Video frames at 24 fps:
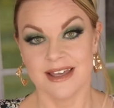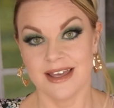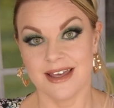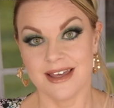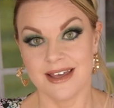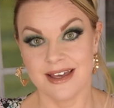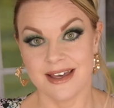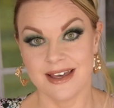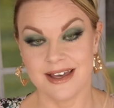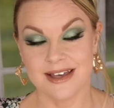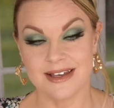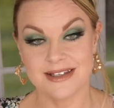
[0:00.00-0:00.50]

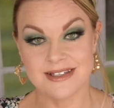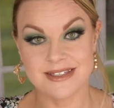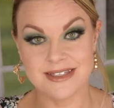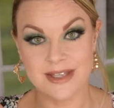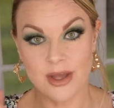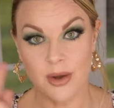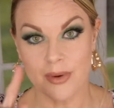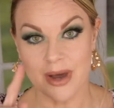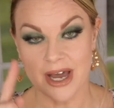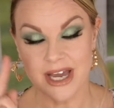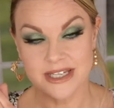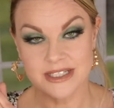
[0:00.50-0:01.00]

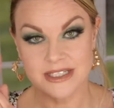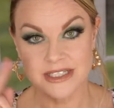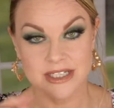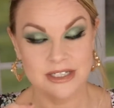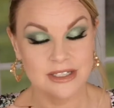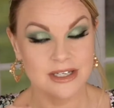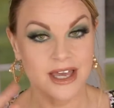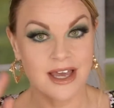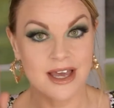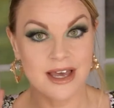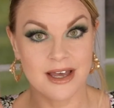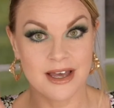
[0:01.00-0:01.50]
So I
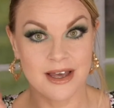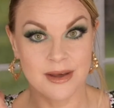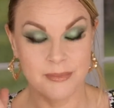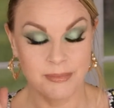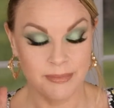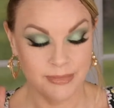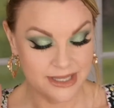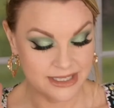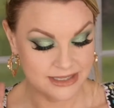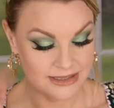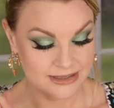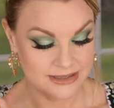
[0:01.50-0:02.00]
took a
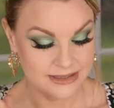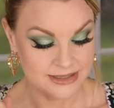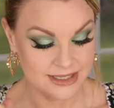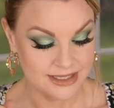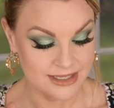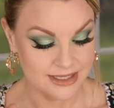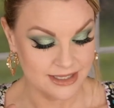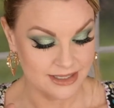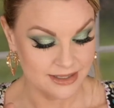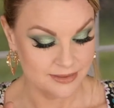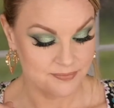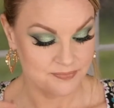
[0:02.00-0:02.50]

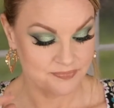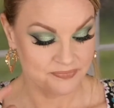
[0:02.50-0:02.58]
minty